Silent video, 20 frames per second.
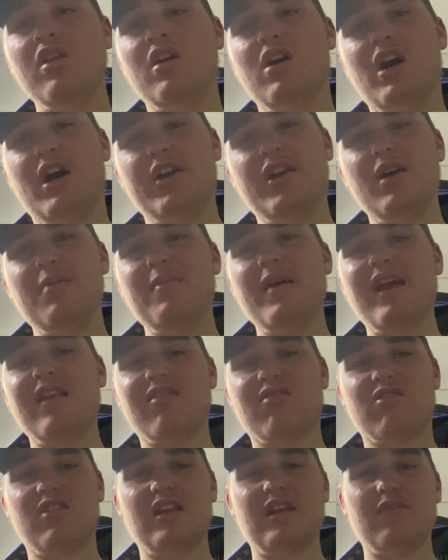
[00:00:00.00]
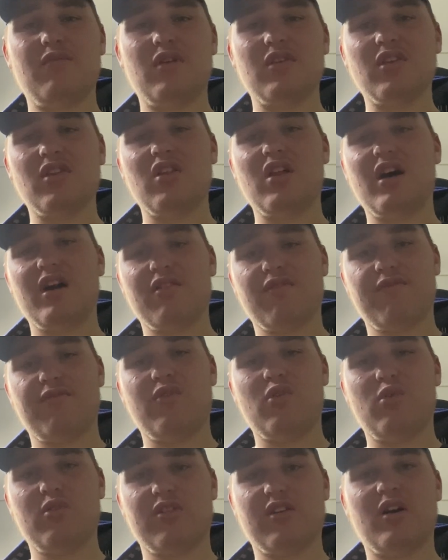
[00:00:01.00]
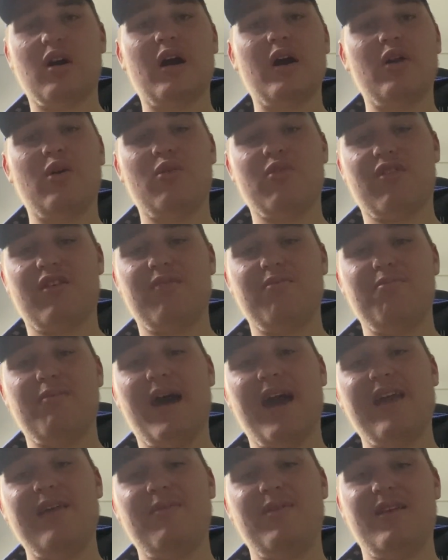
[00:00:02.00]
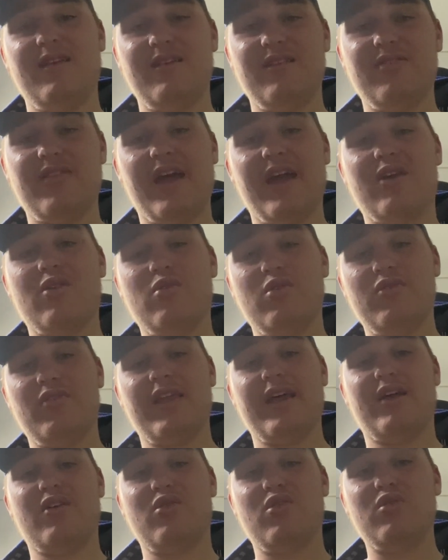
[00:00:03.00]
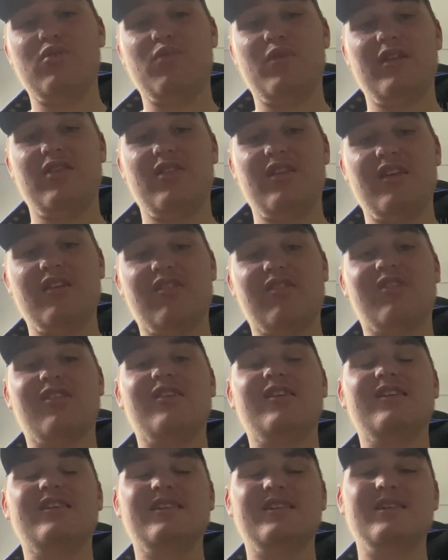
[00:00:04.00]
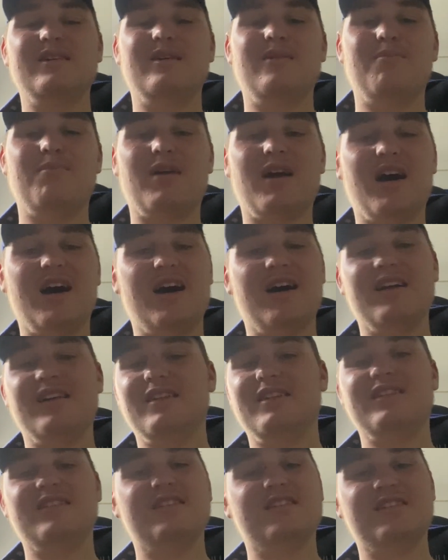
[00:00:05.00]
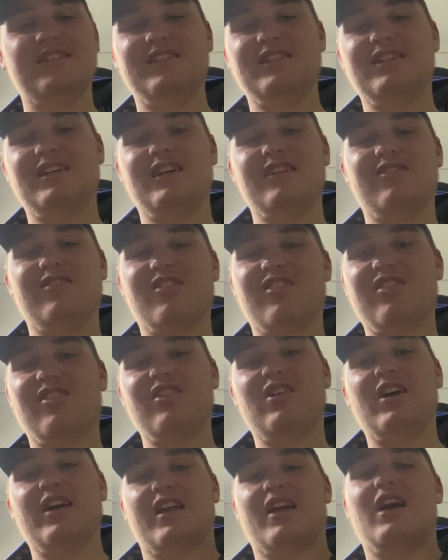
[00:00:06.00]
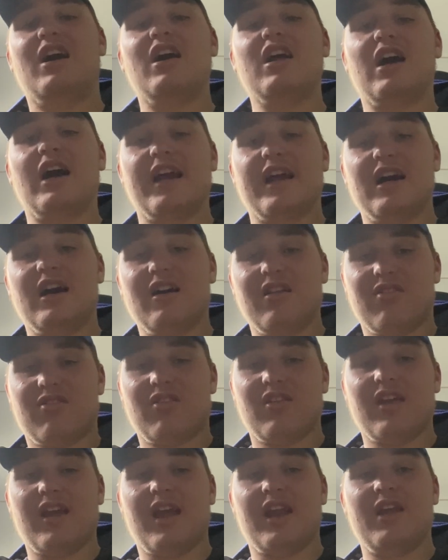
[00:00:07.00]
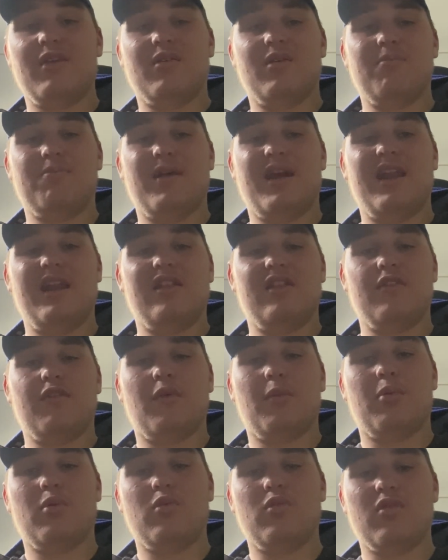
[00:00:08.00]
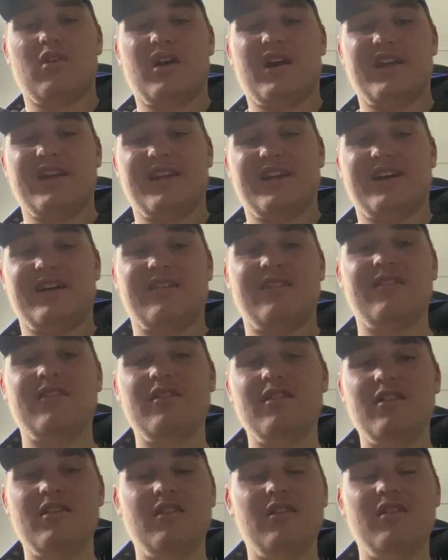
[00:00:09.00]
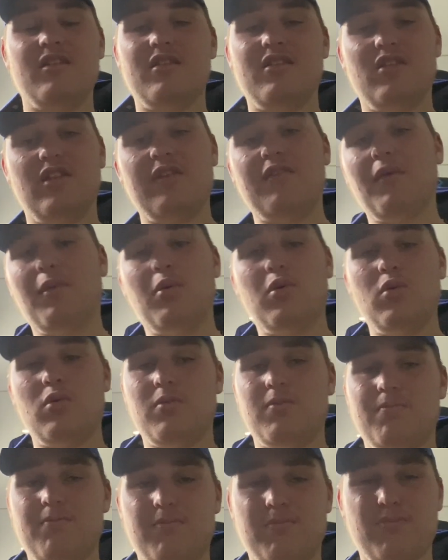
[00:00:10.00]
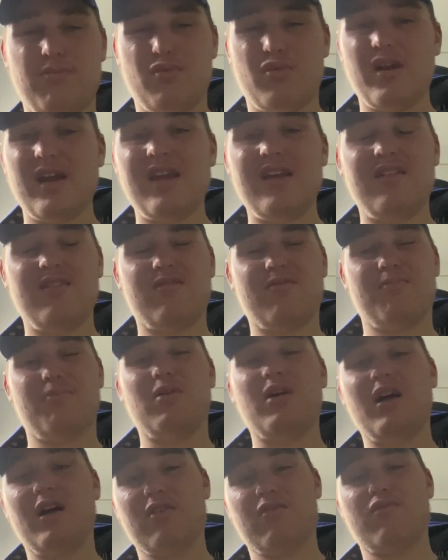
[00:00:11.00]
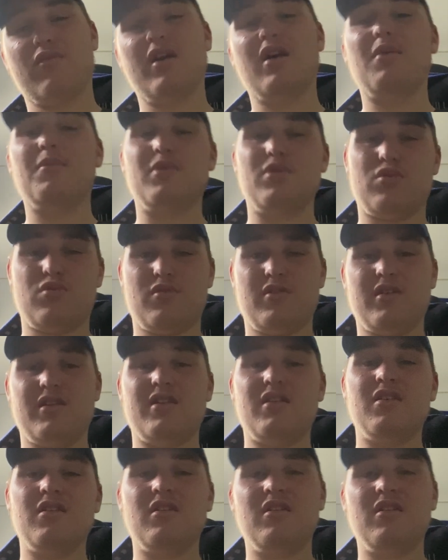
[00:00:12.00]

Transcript: I know Man City have won the last 4 titles, and maybe they could win this, but I can't see anyone beating Liverpool right now. Liverpool breezed past Real Madrid